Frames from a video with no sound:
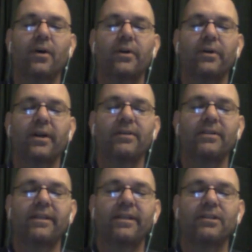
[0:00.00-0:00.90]
you ever
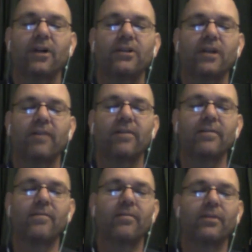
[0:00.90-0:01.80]
see, it starts off
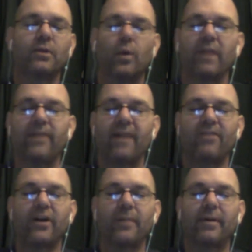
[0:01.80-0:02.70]

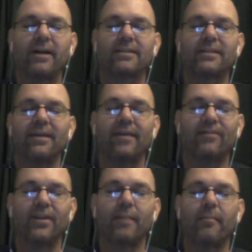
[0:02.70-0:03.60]
$25-$30
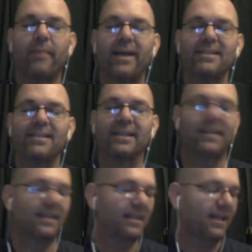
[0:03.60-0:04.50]
for the basic.
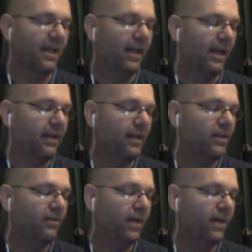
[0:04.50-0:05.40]
And
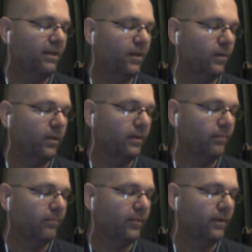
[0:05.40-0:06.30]
you've got,
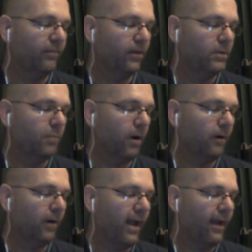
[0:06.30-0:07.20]
your first
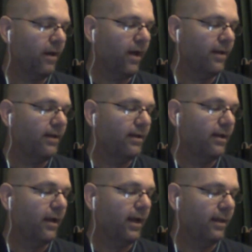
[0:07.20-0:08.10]
marker add-on.
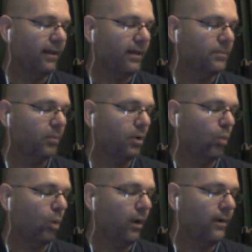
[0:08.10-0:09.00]
I think that's book
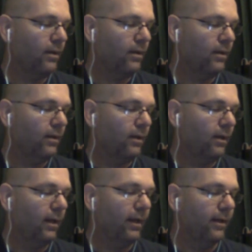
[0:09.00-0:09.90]
1.
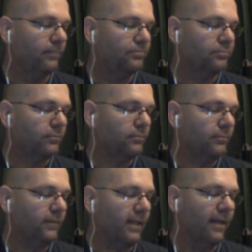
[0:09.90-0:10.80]

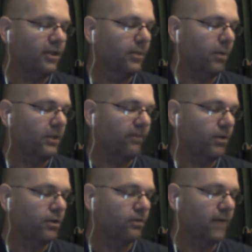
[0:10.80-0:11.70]
And there's your
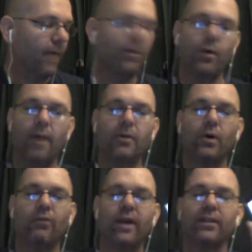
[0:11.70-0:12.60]
Multiversal Scribe. I'm
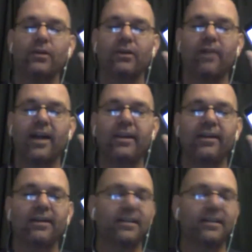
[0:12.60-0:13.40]
going right through it right here.